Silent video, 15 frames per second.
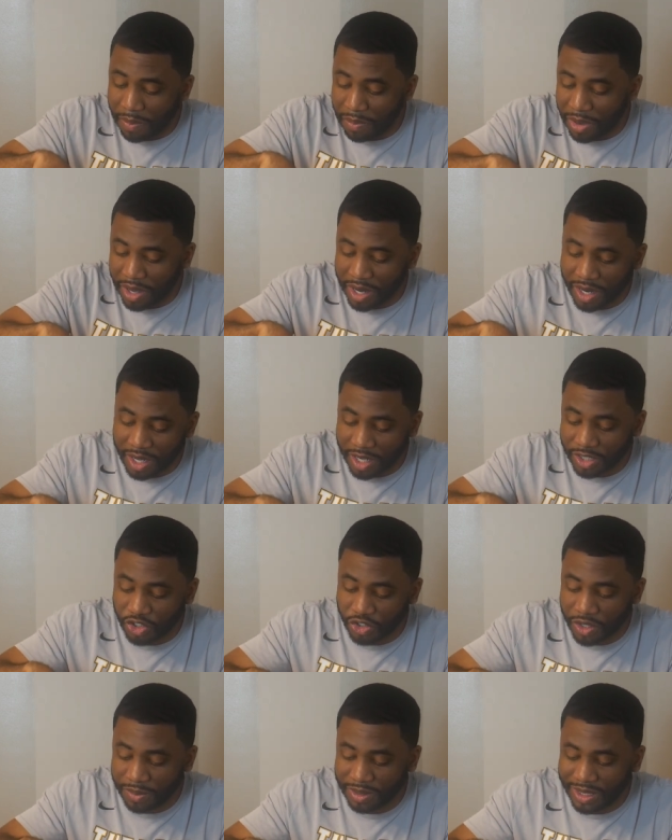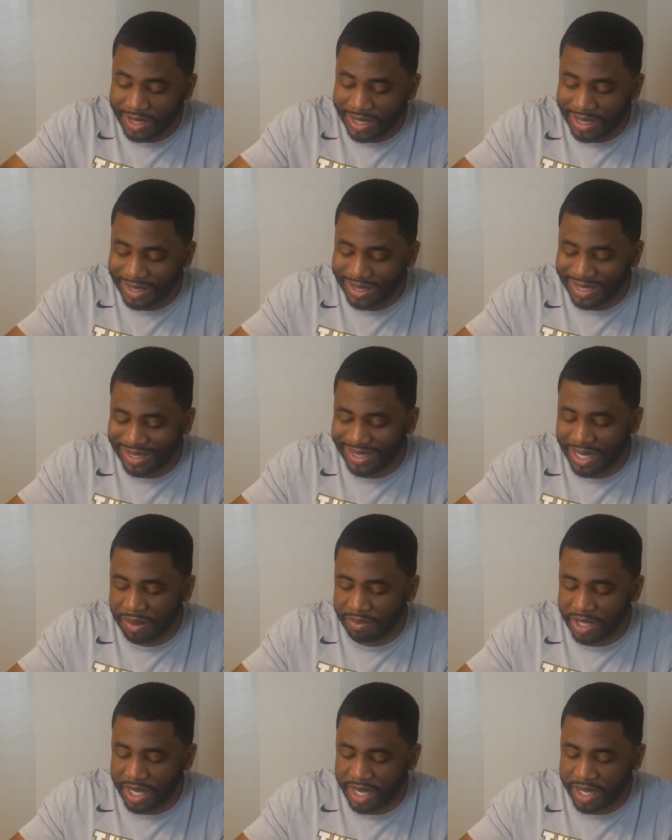But uh, drumsticks, the
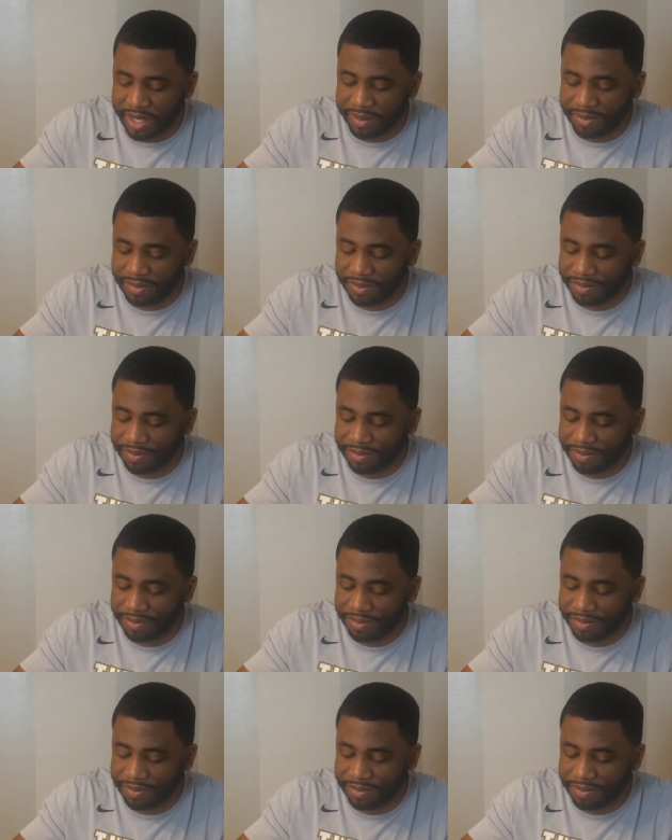same thing.